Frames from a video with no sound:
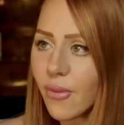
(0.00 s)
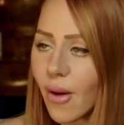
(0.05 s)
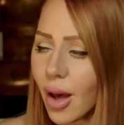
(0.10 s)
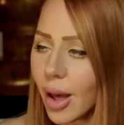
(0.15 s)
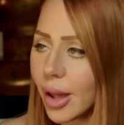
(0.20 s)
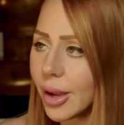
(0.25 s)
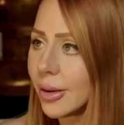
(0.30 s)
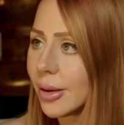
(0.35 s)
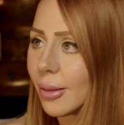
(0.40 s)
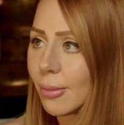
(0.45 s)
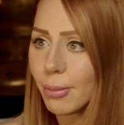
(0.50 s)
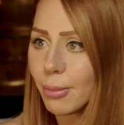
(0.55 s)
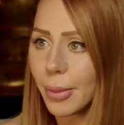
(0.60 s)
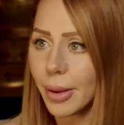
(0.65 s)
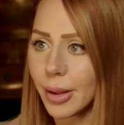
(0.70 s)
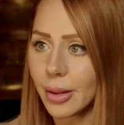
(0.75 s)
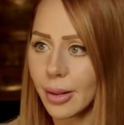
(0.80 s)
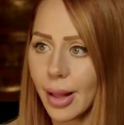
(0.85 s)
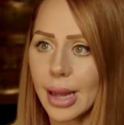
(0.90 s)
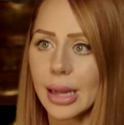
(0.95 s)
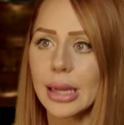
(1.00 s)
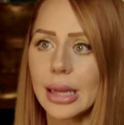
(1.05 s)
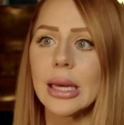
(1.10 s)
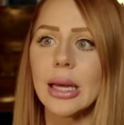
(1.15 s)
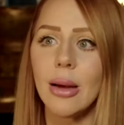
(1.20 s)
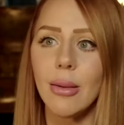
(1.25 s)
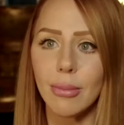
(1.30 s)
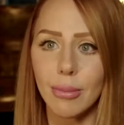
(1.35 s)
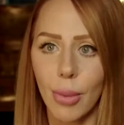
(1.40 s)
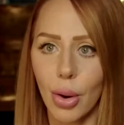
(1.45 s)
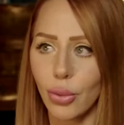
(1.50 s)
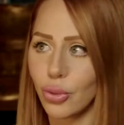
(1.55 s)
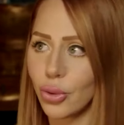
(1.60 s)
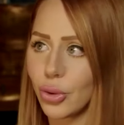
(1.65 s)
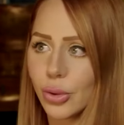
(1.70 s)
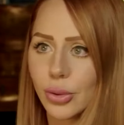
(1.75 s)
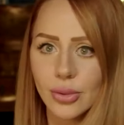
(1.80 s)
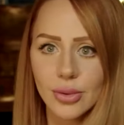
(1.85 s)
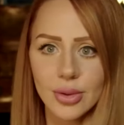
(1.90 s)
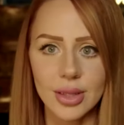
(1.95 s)
fun, but like
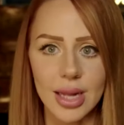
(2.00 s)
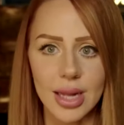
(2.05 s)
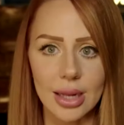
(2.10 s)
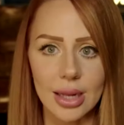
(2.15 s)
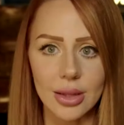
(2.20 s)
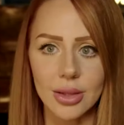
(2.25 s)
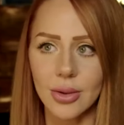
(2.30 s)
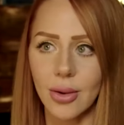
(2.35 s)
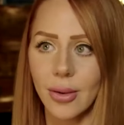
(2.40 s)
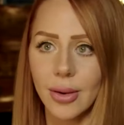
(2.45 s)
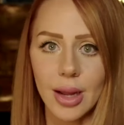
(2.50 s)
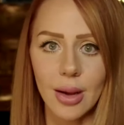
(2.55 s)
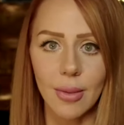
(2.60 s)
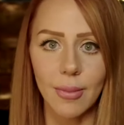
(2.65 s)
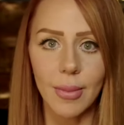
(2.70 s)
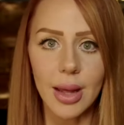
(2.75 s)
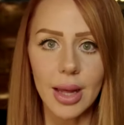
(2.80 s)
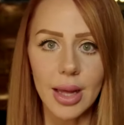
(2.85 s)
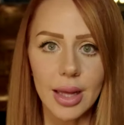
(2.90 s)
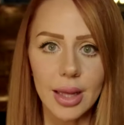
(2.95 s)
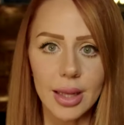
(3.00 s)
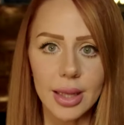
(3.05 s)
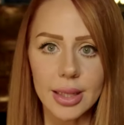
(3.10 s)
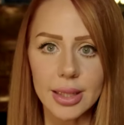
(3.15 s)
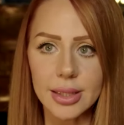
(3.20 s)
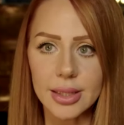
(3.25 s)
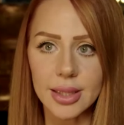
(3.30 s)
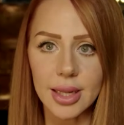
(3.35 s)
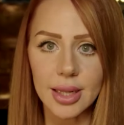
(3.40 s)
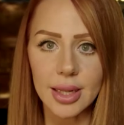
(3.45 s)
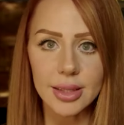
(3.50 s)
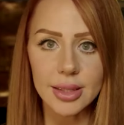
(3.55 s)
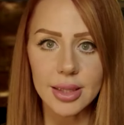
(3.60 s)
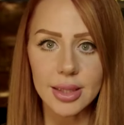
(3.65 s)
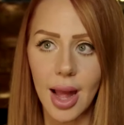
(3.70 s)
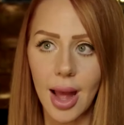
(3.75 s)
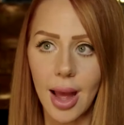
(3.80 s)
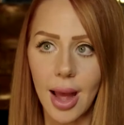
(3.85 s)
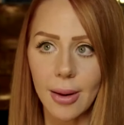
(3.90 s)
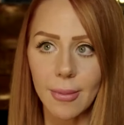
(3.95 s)
emotional stance on him. He says
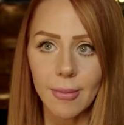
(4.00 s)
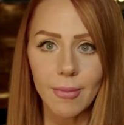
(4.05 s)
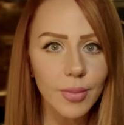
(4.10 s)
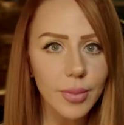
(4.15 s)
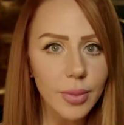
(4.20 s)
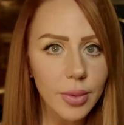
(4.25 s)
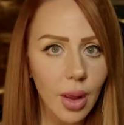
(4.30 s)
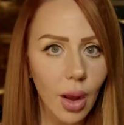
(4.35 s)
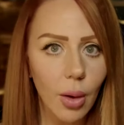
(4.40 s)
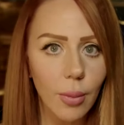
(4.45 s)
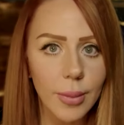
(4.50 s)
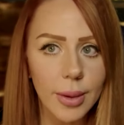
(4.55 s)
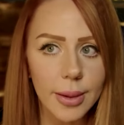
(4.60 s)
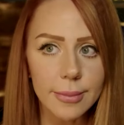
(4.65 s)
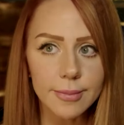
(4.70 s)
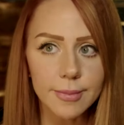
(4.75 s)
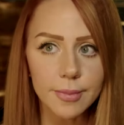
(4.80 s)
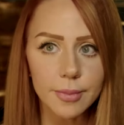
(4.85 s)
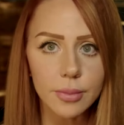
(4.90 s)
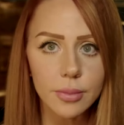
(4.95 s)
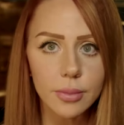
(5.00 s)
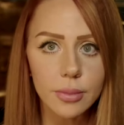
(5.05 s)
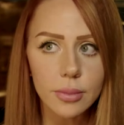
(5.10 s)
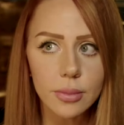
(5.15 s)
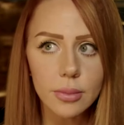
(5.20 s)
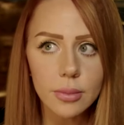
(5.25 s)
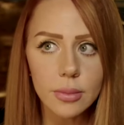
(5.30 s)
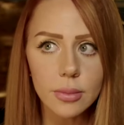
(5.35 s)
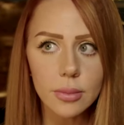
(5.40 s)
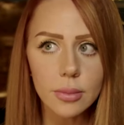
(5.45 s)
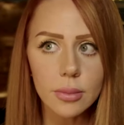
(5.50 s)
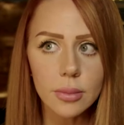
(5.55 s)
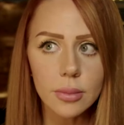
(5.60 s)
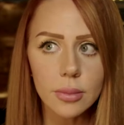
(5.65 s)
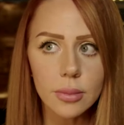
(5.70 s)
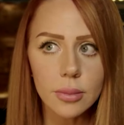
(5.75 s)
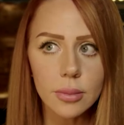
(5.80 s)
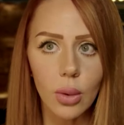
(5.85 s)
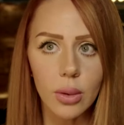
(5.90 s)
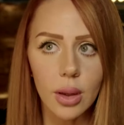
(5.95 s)
that, tell me,
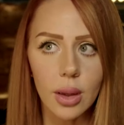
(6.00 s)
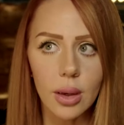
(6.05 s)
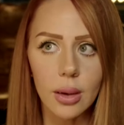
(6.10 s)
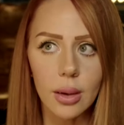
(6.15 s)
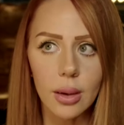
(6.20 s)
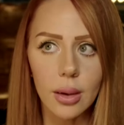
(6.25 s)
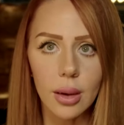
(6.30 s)
hold